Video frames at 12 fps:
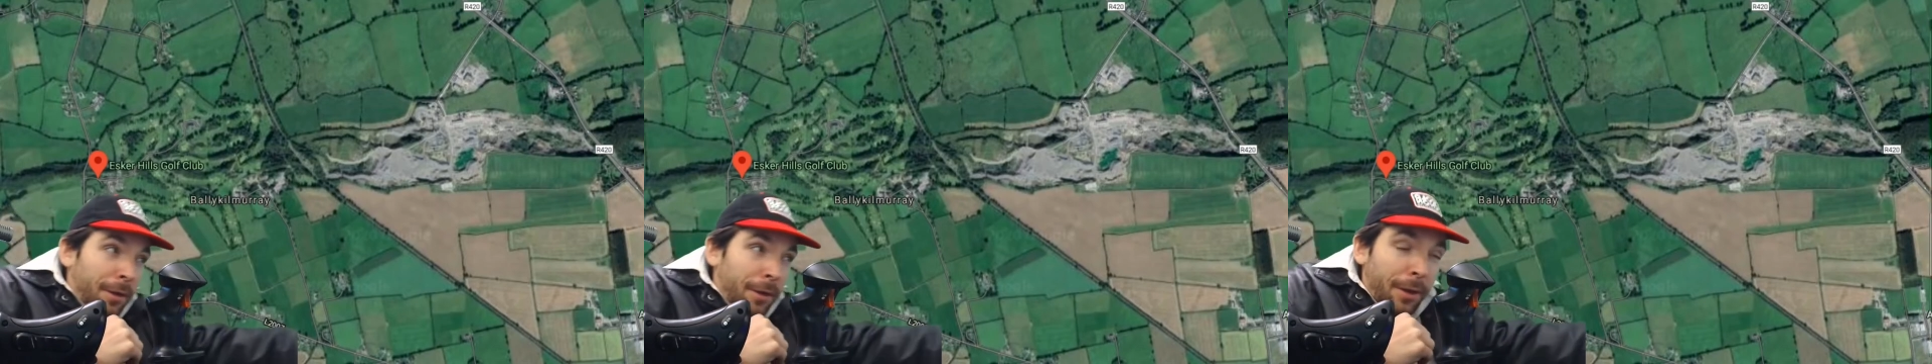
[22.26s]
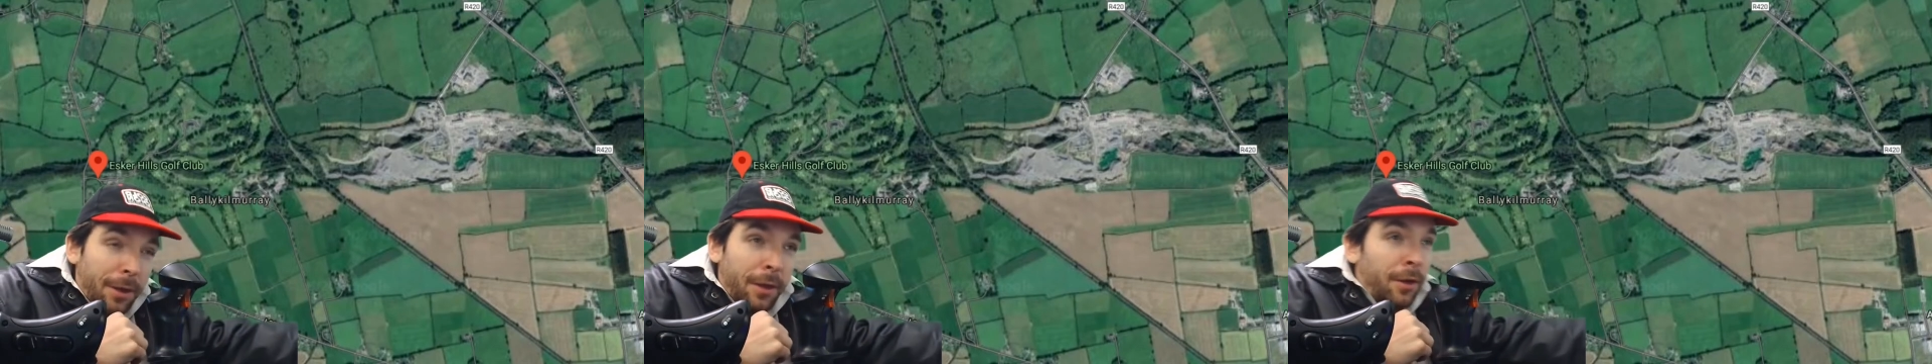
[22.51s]

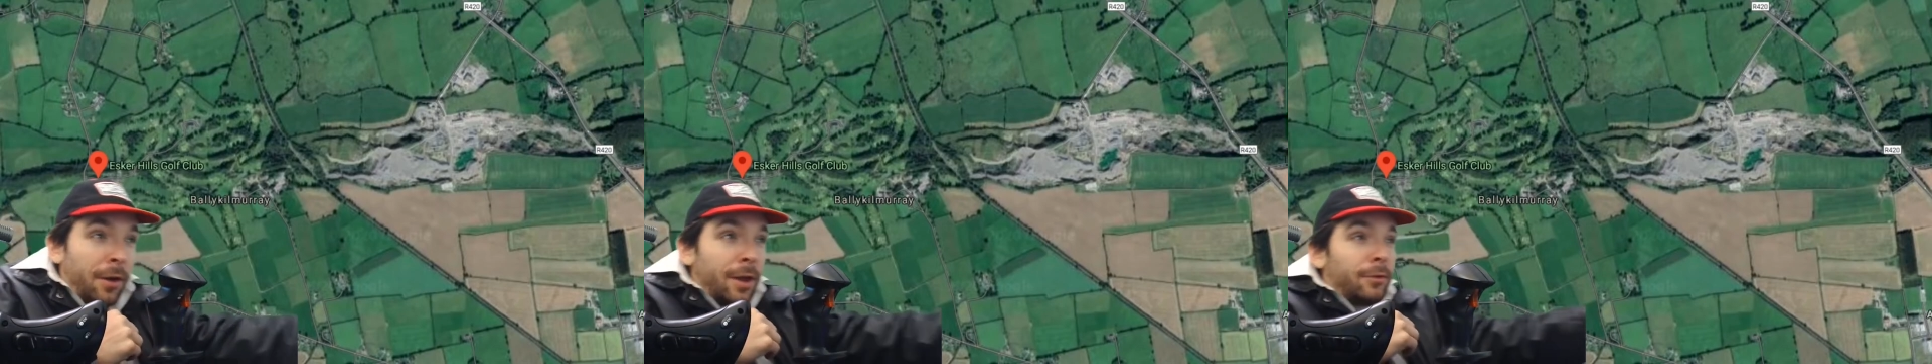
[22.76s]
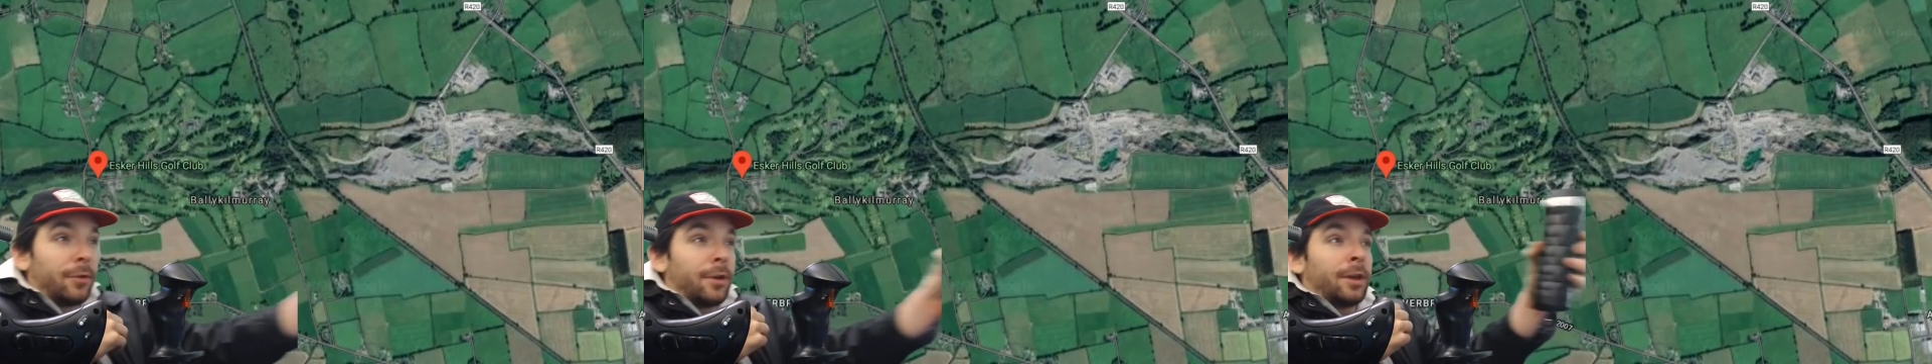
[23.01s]
And I'm
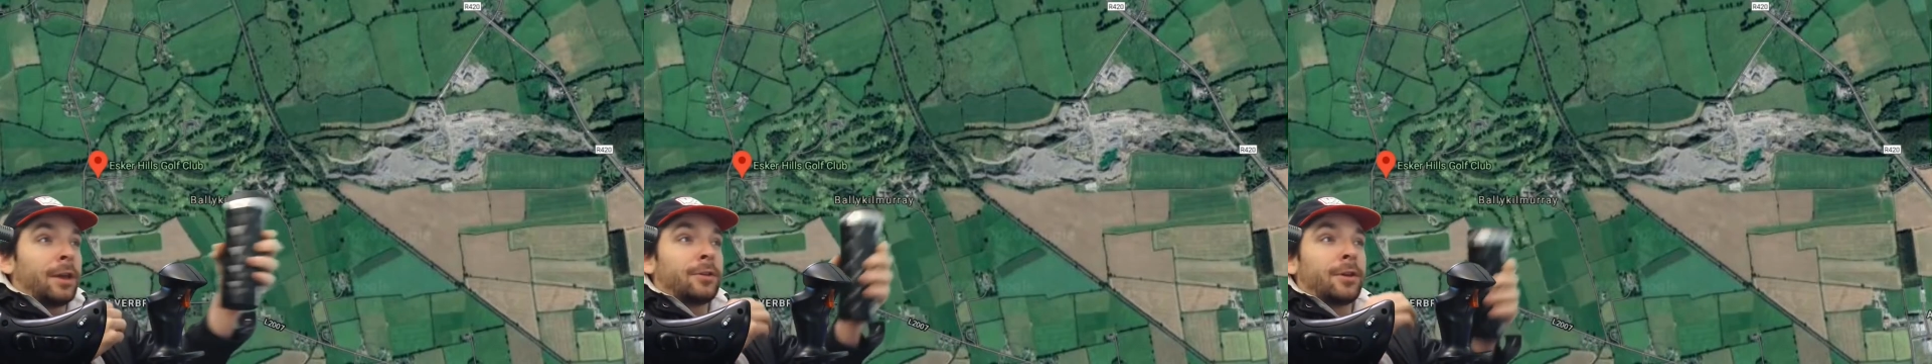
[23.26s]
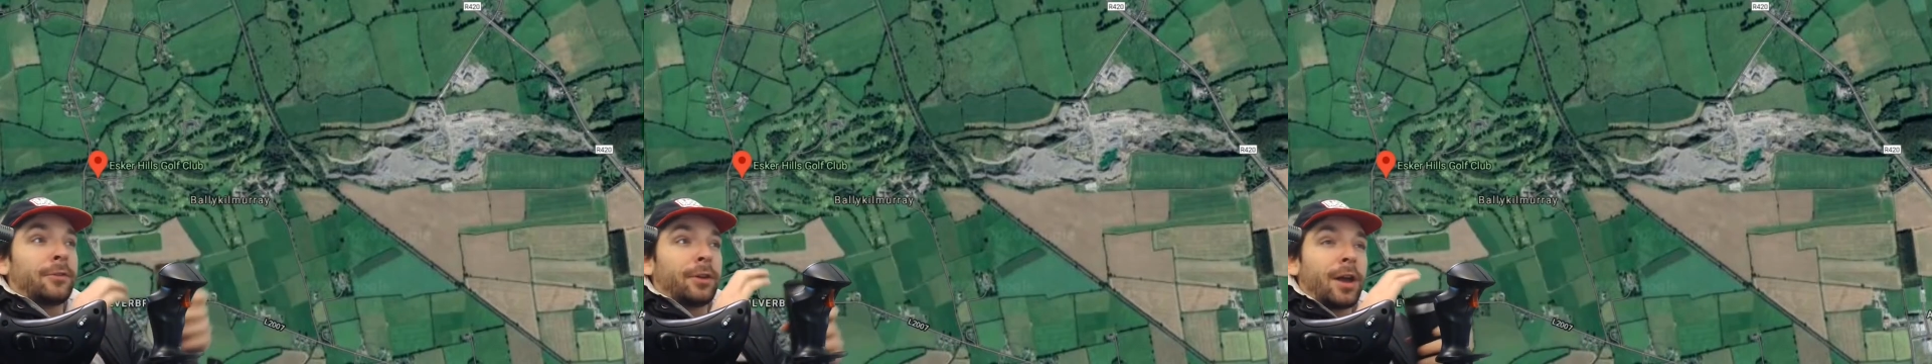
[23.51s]
going to get
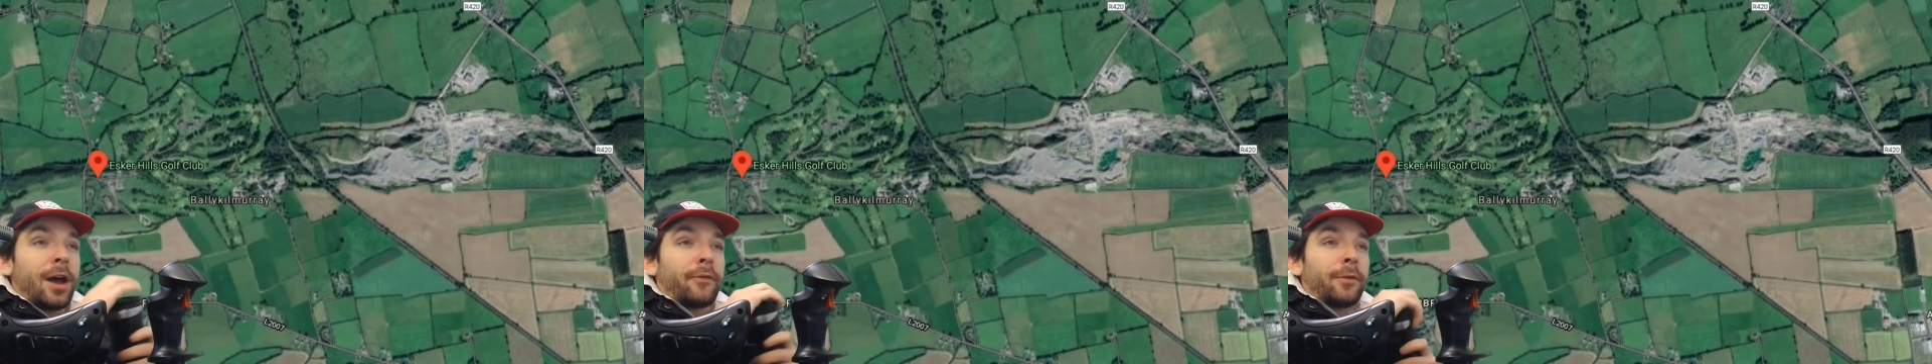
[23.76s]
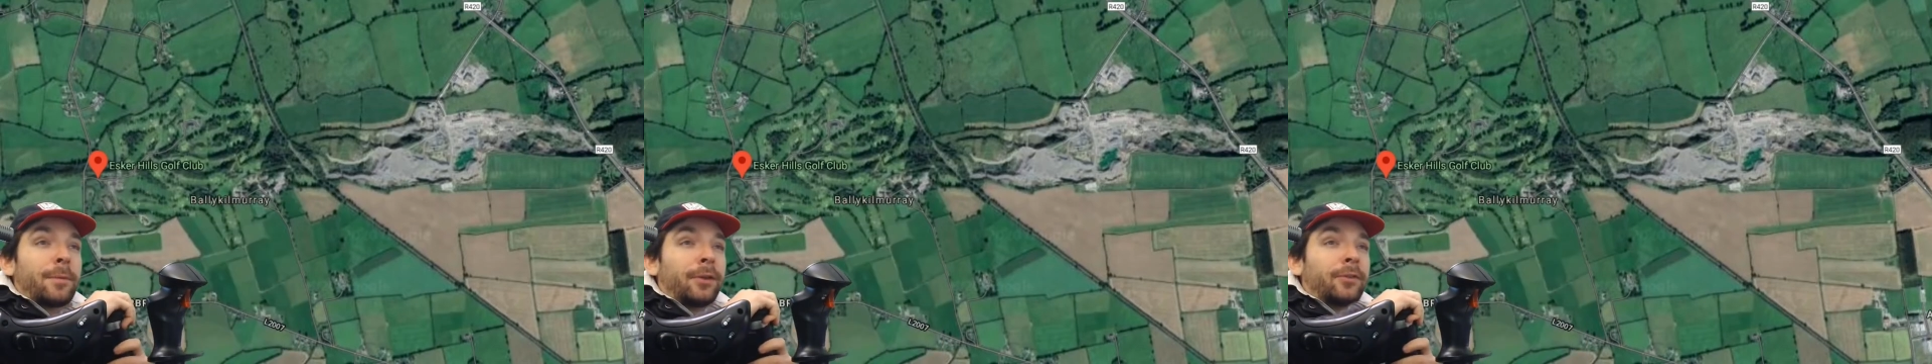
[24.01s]
on the coffee
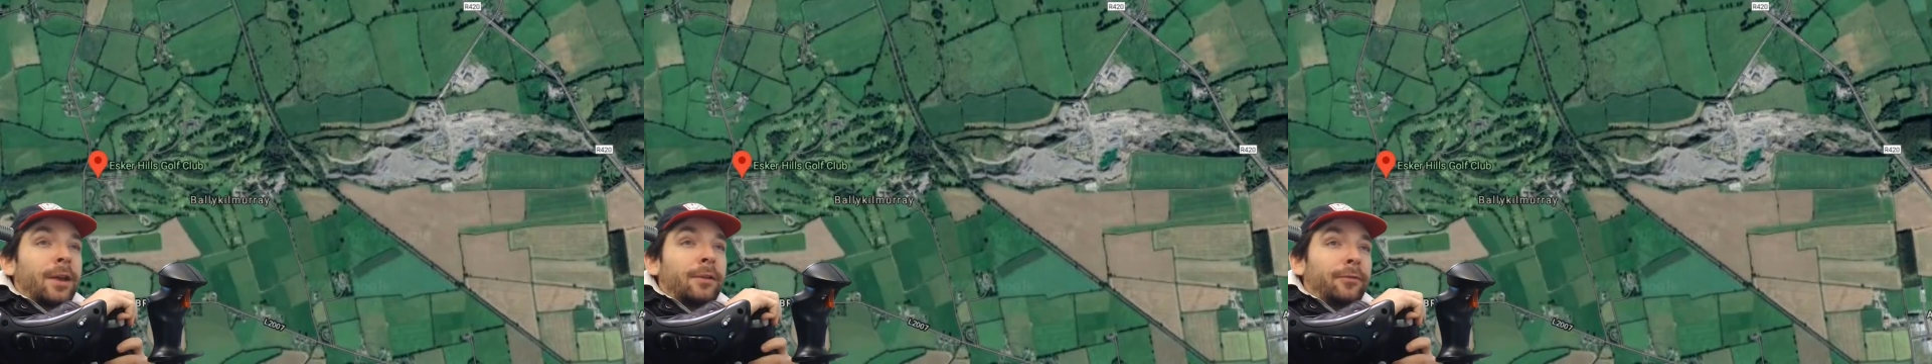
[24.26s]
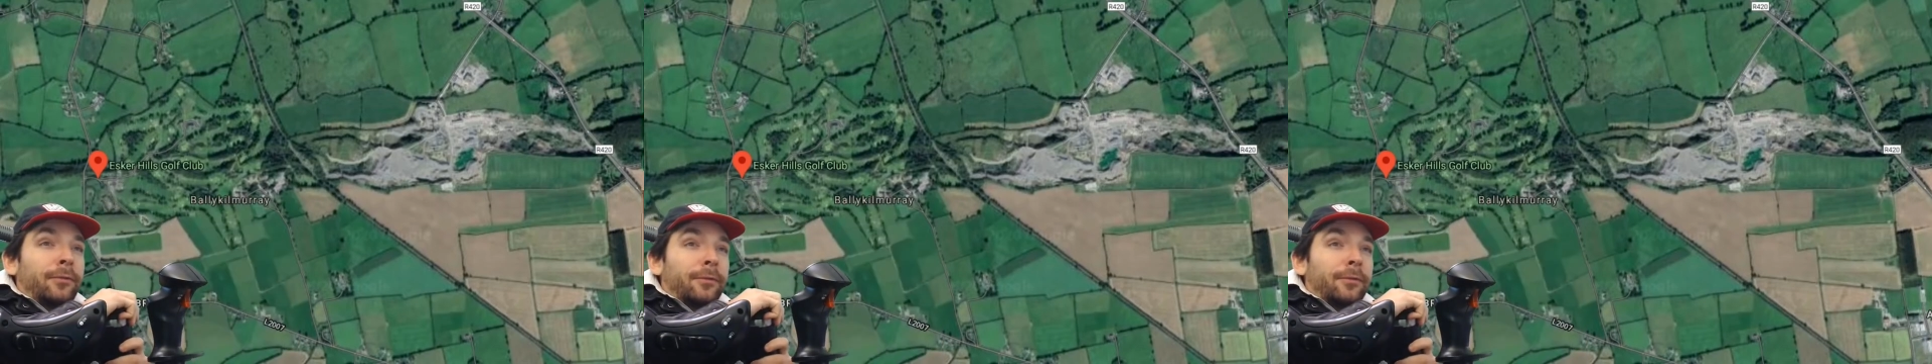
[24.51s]
myself.